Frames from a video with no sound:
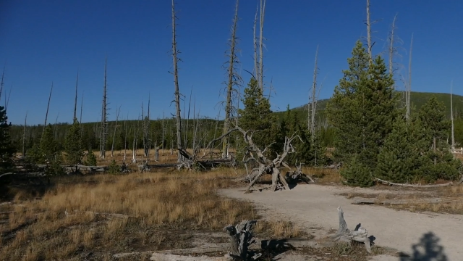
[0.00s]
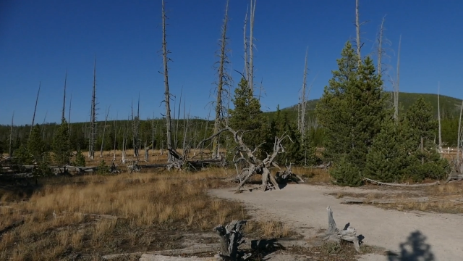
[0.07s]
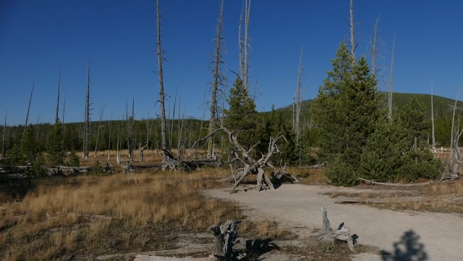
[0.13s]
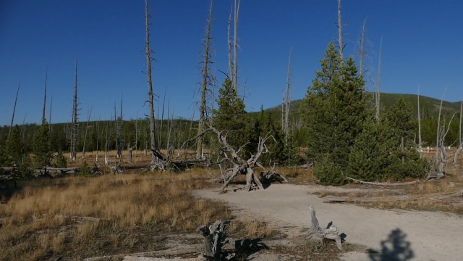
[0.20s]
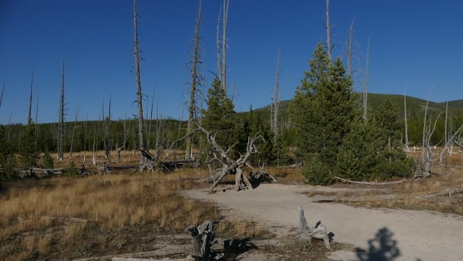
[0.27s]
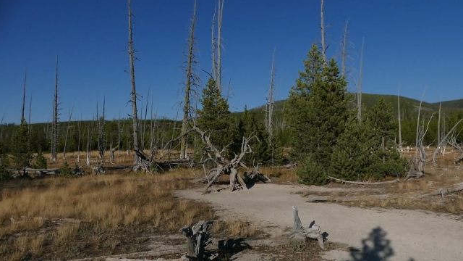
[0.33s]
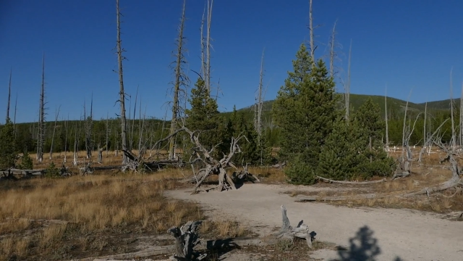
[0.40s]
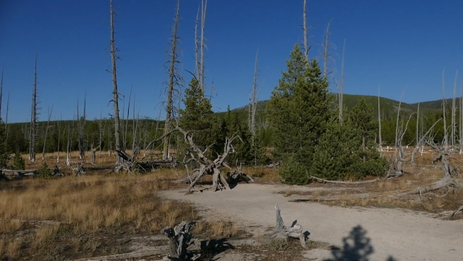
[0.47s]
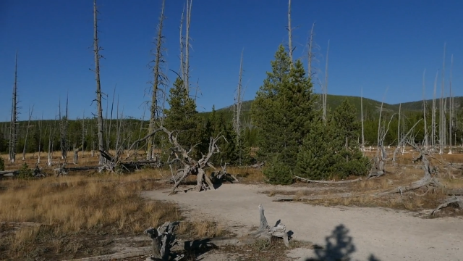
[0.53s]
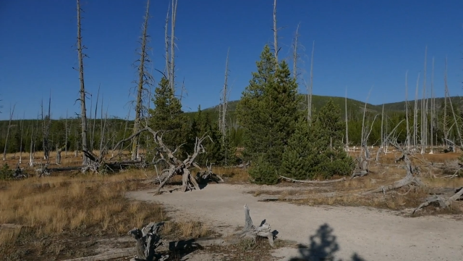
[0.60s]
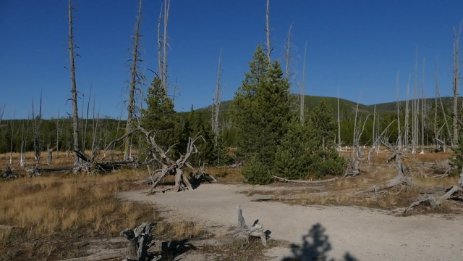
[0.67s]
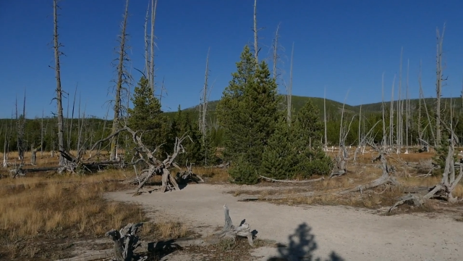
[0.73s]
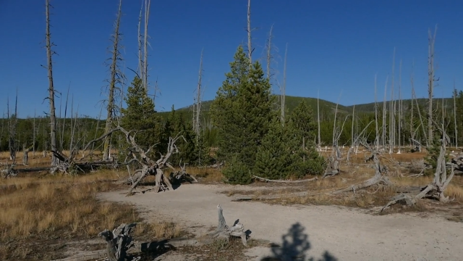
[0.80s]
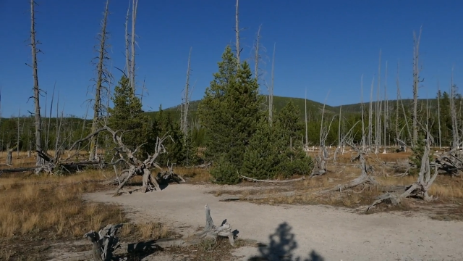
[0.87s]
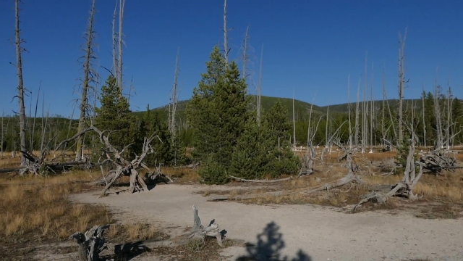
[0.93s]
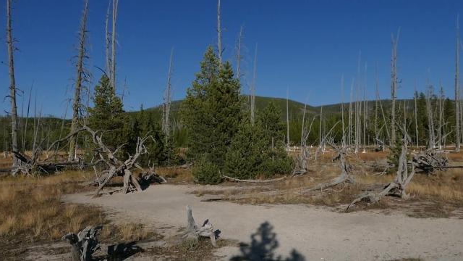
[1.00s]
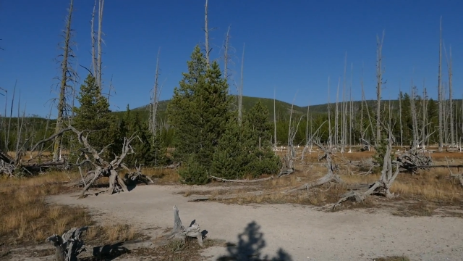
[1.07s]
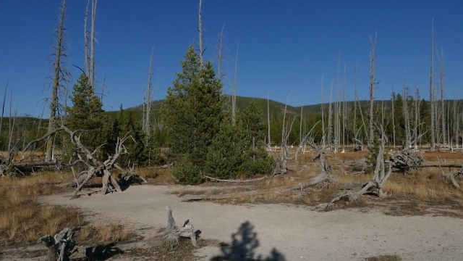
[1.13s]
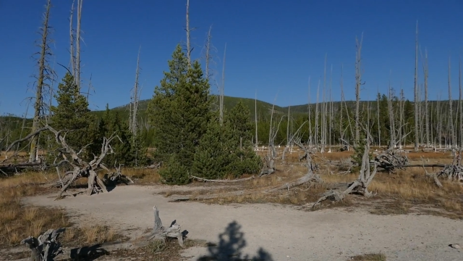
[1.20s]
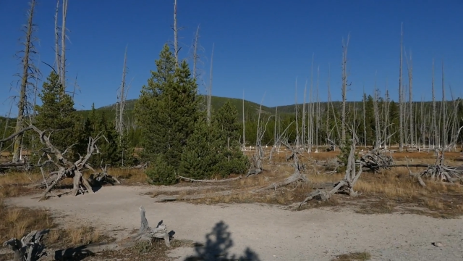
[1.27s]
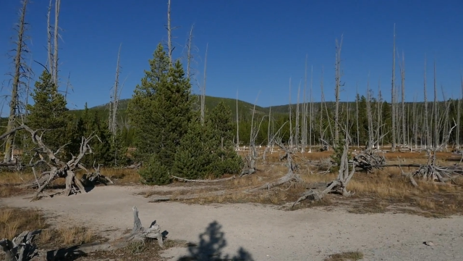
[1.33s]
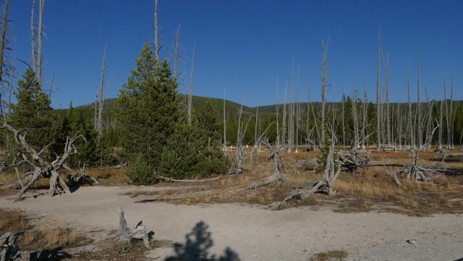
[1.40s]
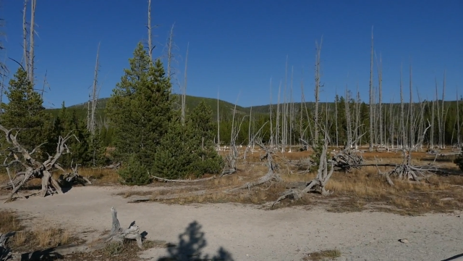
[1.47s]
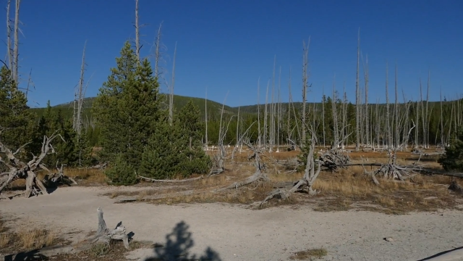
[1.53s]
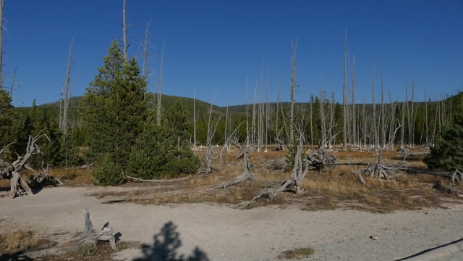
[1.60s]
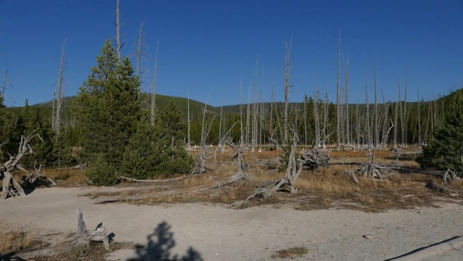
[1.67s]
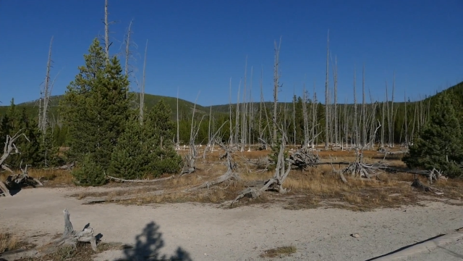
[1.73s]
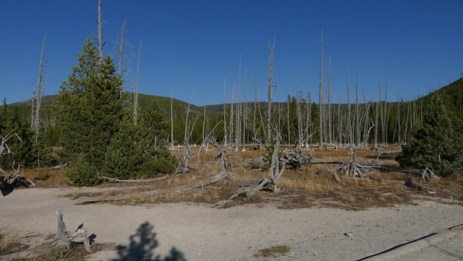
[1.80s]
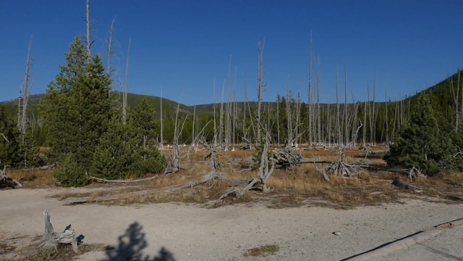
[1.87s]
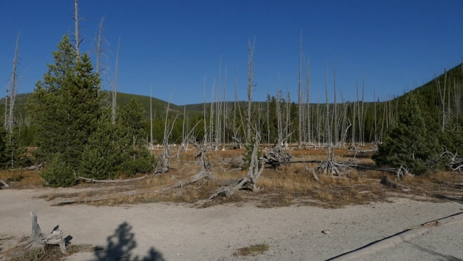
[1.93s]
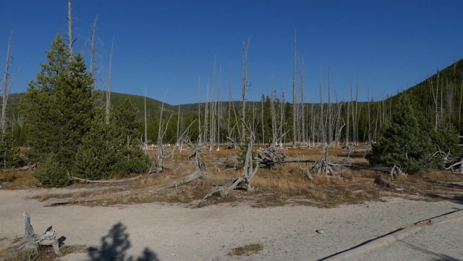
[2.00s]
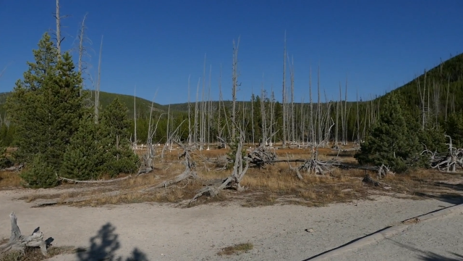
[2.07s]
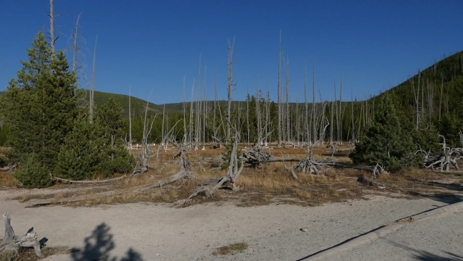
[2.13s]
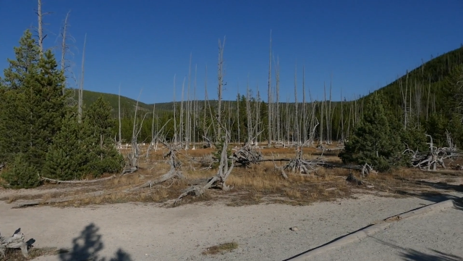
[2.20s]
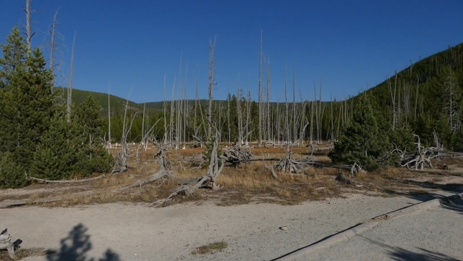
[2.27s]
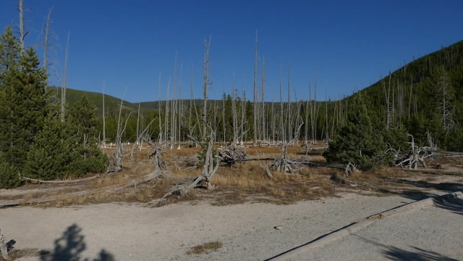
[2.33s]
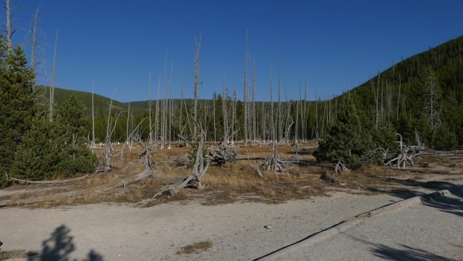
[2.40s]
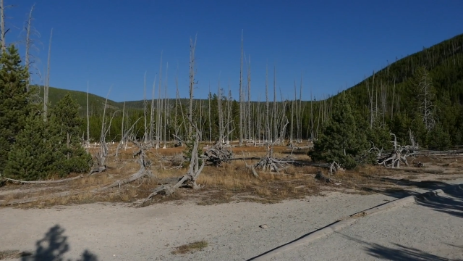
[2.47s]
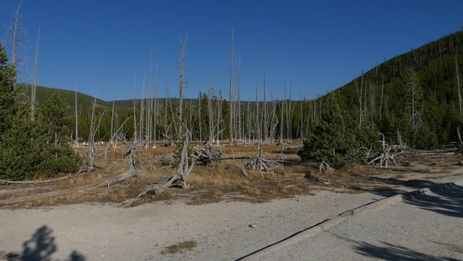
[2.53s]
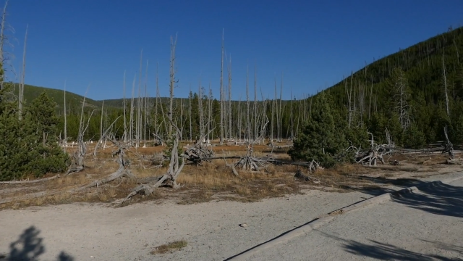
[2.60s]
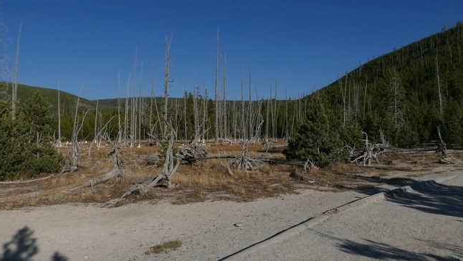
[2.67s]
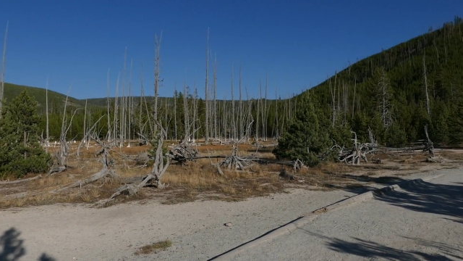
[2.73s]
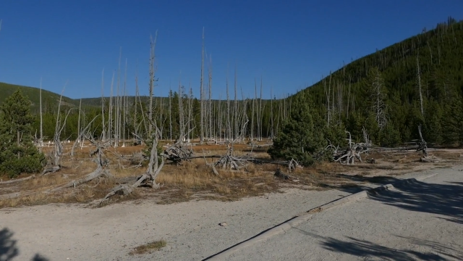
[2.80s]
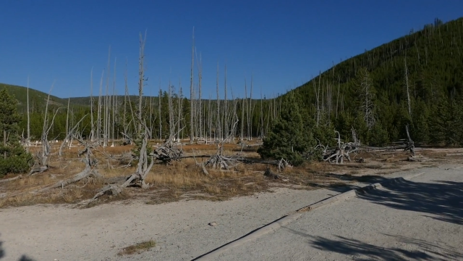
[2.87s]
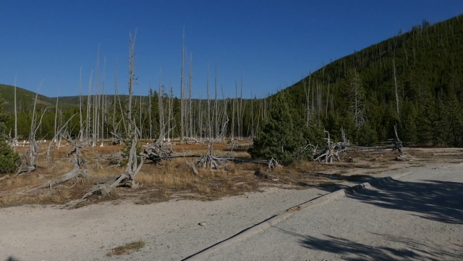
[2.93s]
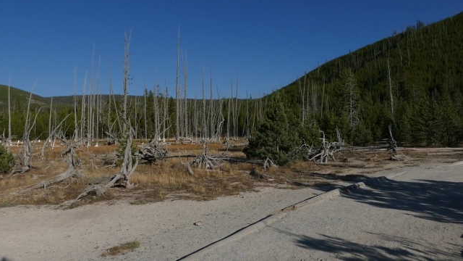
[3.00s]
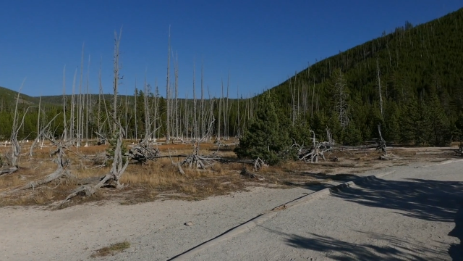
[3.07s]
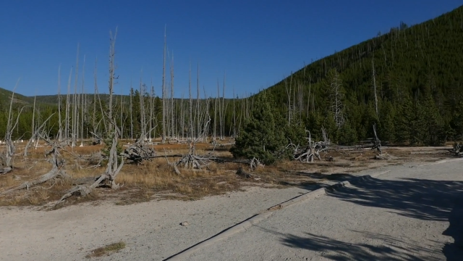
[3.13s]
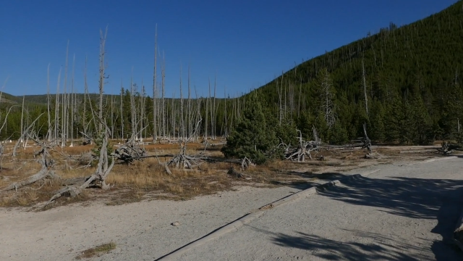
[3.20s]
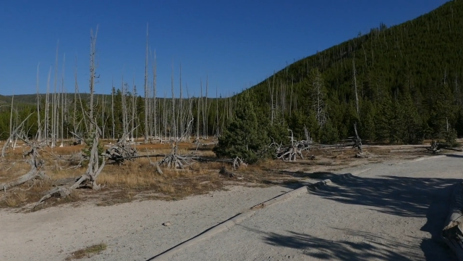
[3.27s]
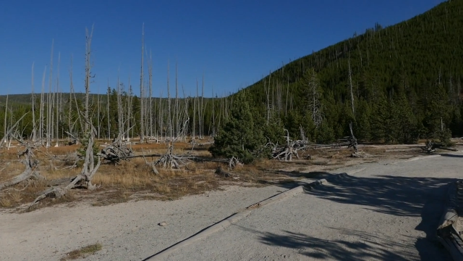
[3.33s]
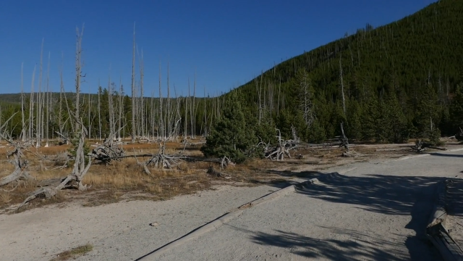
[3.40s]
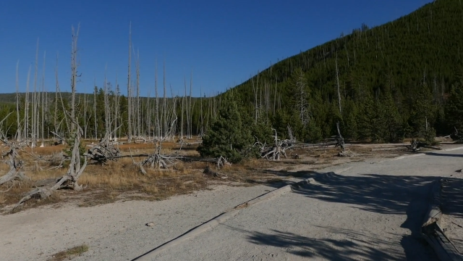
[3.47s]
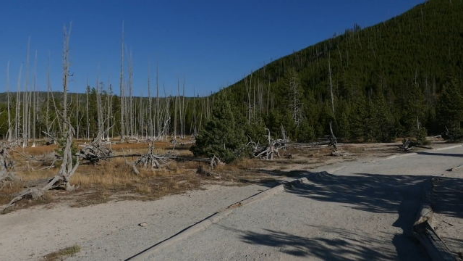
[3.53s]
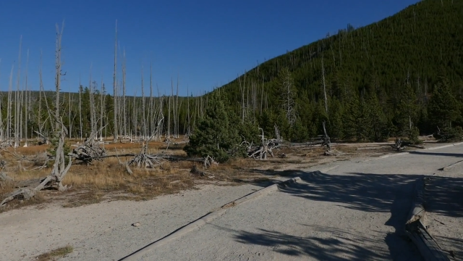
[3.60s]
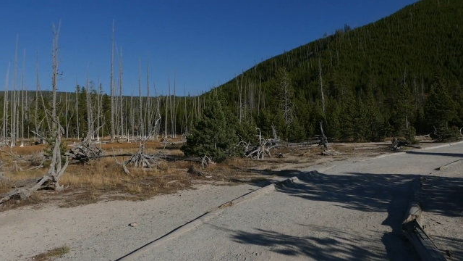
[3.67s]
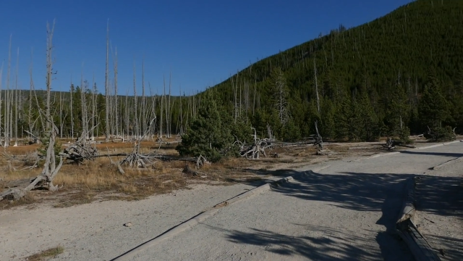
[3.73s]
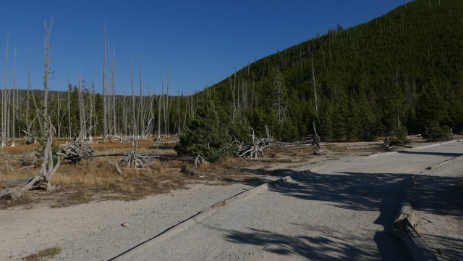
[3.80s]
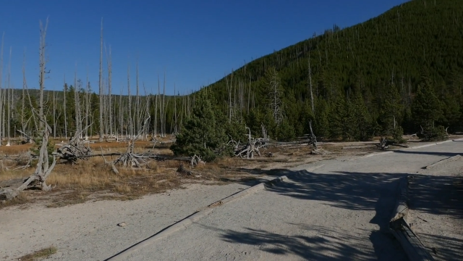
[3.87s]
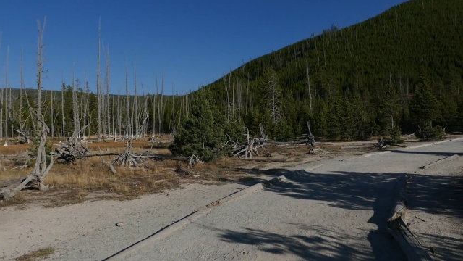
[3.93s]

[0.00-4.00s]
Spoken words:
[unreadable: no face in view]